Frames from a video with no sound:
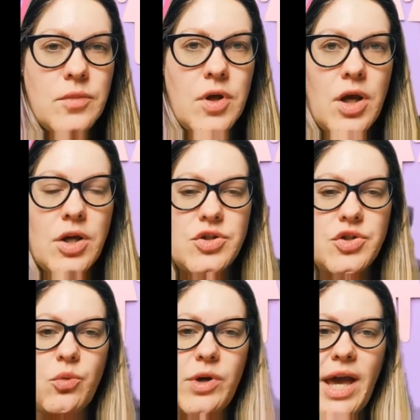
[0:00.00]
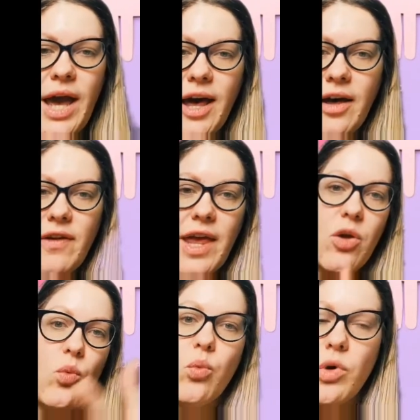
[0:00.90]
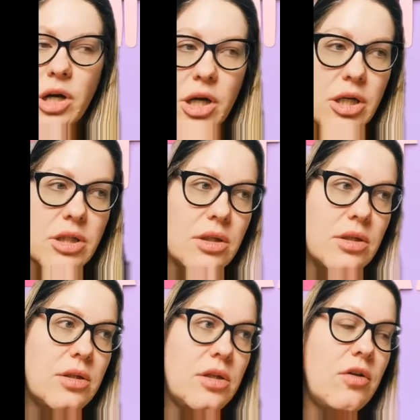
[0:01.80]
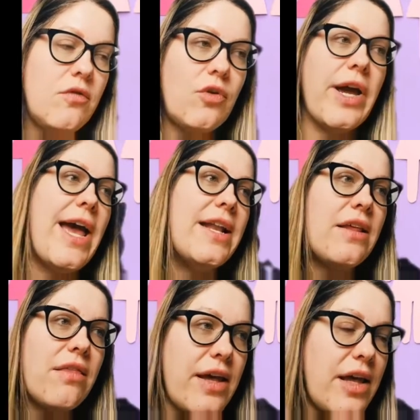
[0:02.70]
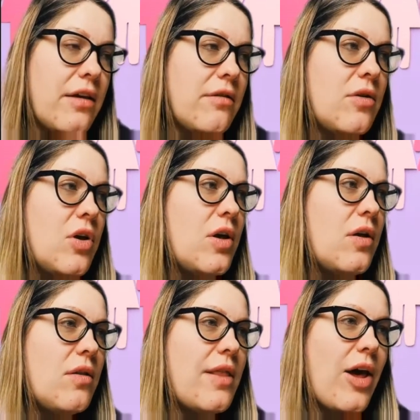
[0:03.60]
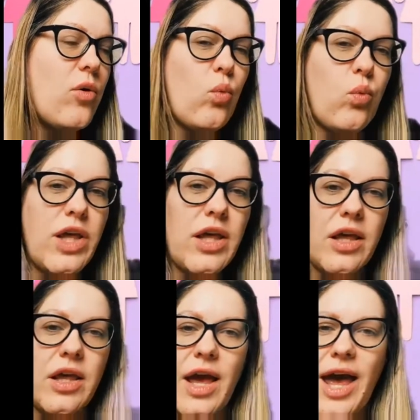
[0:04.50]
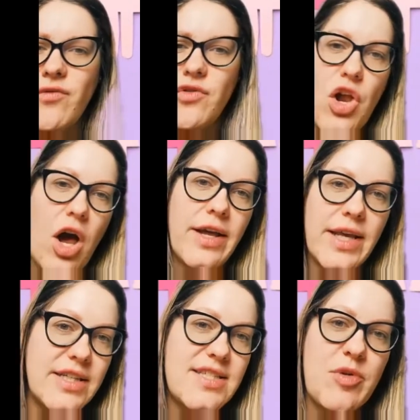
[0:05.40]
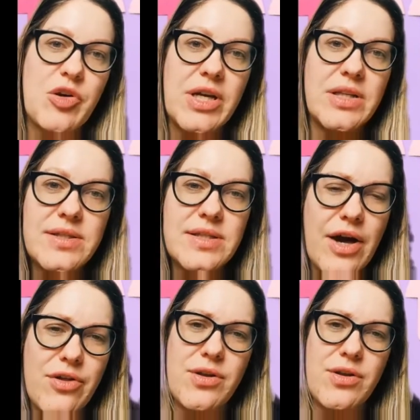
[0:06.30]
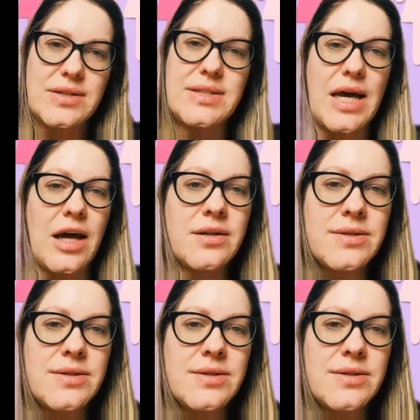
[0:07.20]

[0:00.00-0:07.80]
Do we have a word for anything that we have not experienced other than sex?